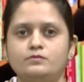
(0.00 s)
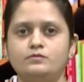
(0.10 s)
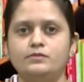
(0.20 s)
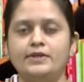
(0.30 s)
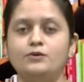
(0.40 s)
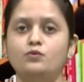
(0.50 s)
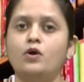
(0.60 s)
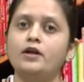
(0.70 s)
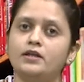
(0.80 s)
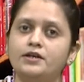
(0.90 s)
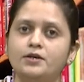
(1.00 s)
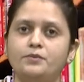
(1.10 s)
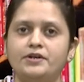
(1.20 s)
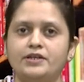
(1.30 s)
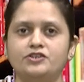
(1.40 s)
that what
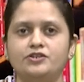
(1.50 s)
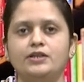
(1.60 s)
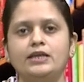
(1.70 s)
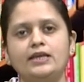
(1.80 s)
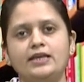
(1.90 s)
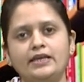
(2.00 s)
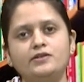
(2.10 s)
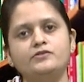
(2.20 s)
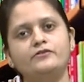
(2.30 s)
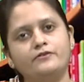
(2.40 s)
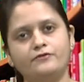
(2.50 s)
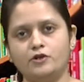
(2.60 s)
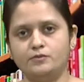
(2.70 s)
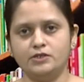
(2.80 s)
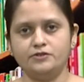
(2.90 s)
interpretation he gains
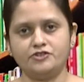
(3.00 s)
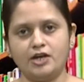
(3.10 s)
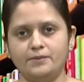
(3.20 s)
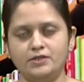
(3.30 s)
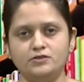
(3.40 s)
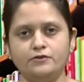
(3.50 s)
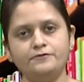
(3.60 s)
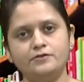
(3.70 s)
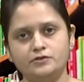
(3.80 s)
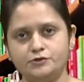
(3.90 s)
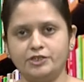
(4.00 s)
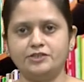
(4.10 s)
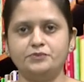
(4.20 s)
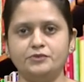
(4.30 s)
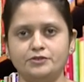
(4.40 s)
from the dramas of
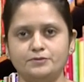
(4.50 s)
Shakespeare.